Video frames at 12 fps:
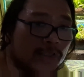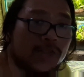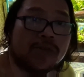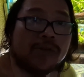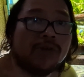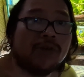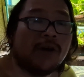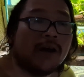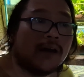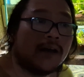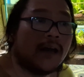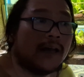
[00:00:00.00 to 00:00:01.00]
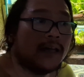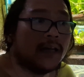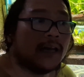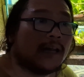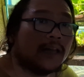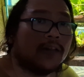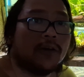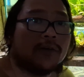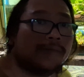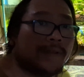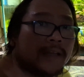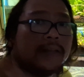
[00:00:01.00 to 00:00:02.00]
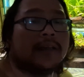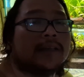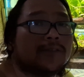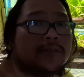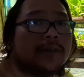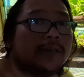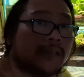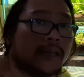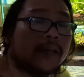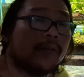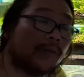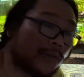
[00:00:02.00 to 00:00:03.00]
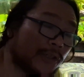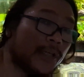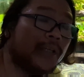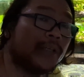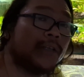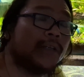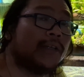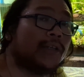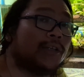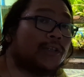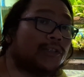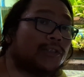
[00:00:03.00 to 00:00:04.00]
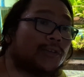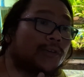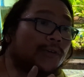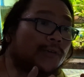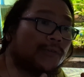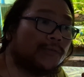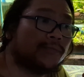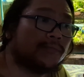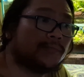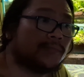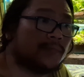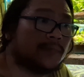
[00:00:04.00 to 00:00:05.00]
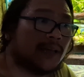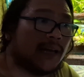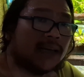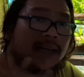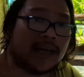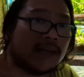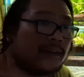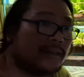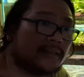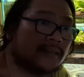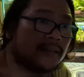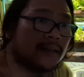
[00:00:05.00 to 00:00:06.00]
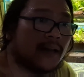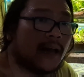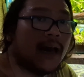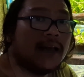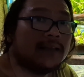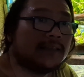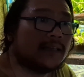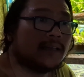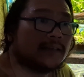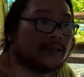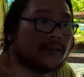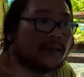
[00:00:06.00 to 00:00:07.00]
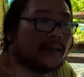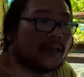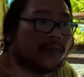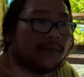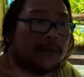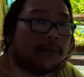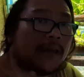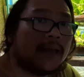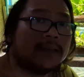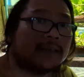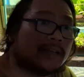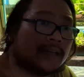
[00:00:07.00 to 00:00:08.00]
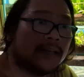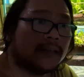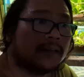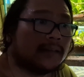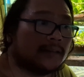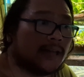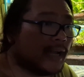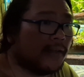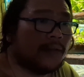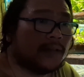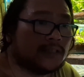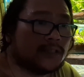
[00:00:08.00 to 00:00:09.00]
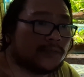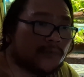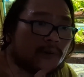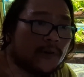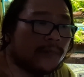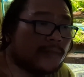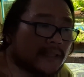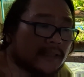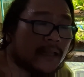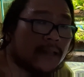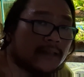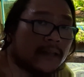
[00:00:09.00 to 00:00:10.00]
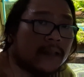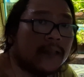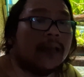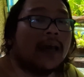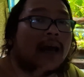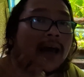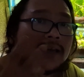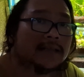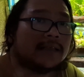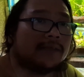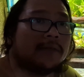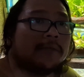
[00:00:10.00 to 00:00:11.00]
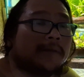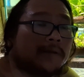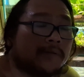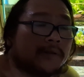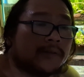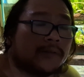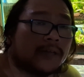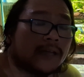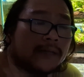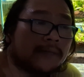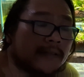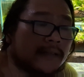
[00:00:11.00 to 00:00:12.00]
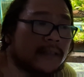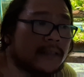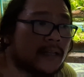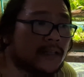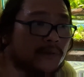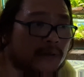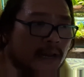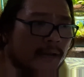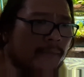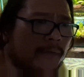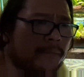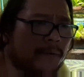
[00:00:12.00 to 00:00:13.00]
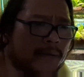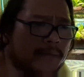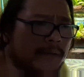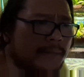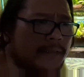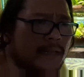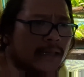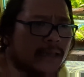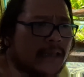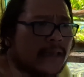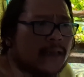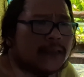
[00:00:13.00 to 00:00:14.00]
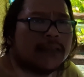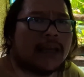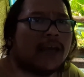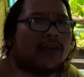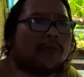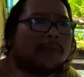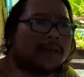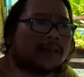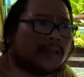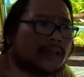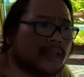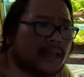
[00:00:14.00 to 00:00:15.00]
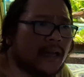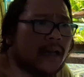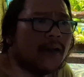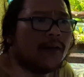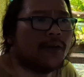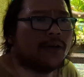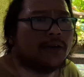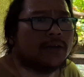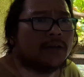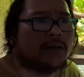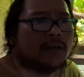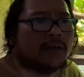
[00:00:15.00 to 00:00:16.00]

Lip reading: so you are adding a lot of nitrates already in the water. So again, algae, if the plants cannot take advantage of all of that nitrate, algae will be the one to take advantage, and you will have problems like cyanobacteria or